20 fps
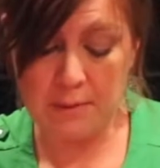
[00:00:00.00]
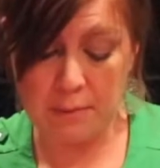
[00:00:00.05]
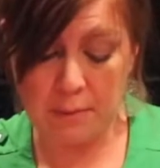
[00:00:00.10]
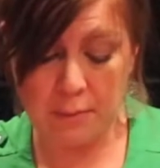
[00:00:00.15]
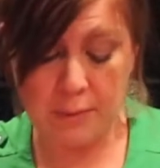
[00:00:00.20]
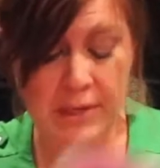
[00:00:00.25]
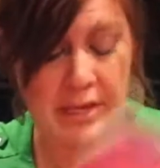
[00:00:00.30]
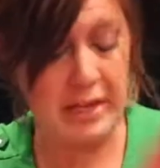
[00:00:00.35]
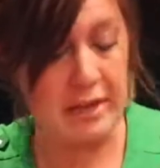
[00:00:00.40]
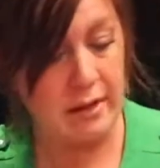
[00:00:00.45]
per
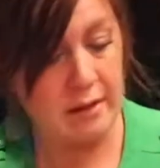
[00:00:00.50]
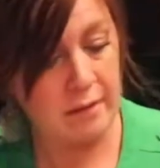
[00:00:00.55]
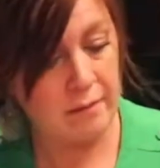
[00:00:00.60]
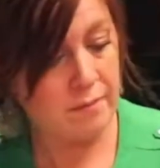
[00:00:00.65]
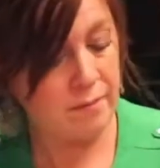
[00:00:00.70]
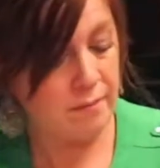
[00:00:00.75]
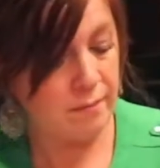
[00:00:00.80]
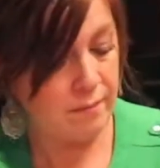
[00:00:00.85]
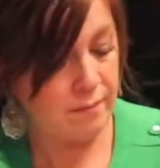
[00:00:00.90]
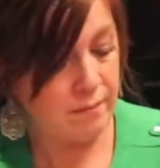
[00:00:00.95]
week.
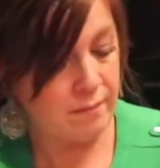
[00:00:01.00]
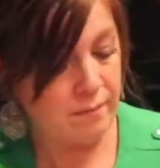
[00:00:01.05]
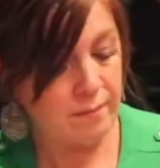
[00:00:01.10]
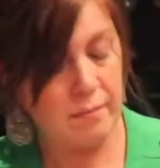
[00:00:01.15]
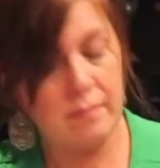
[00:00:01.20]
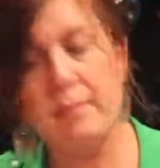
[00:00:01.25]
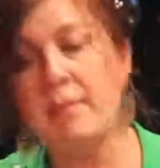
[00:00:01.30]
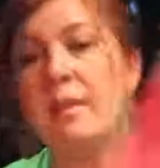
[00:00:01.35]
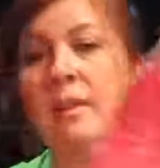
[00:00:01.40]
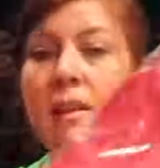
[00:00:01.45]

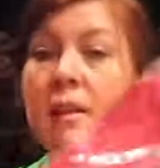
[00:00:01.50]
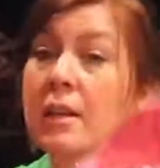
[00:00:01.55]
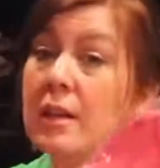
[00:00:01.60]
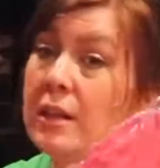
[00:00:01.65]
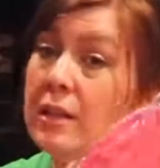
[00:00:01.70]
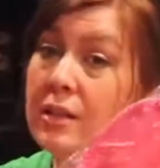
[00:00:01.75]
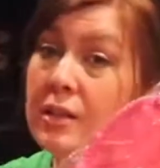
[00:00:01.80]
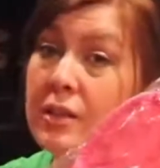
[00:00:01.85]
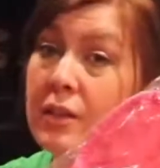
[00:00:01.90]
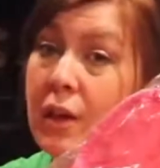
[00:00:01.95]

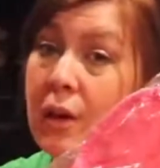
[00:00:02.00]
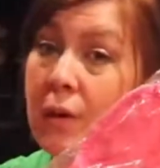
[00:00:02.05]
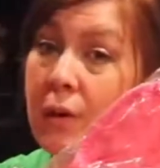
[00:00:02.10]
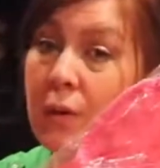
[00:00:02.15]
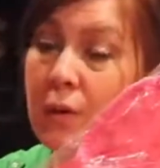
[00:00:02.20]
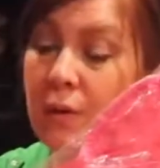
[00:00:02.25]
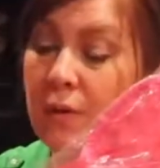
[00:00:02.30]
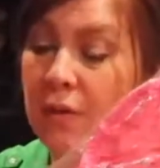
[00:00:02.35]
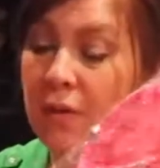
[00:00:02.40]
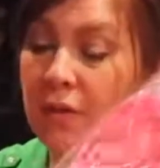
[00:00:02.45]

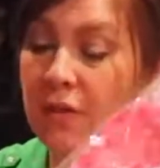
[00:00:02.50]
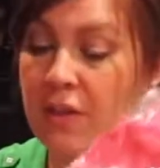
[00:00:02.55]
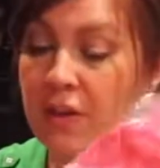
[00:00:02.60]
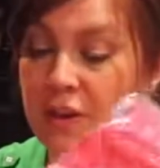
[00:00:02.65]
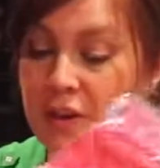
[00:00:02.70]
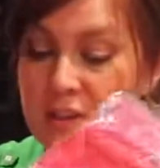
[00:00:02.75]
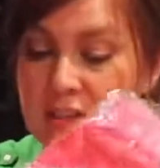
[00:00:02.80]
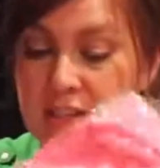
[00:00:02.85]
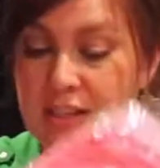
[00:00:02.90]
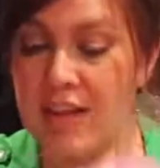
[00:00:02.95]
So
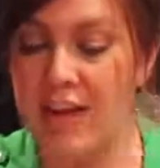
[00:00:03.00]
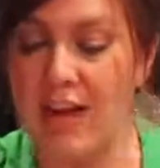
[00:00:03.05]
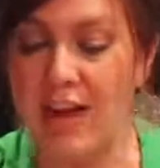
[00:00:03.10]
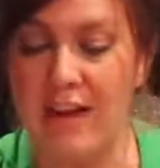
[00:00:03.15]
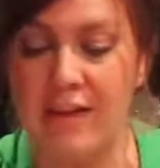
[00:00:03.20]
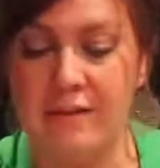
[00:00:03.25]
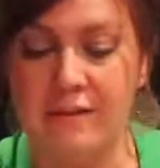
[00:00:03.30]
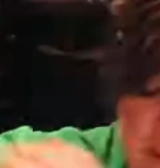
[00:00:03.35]
there's that.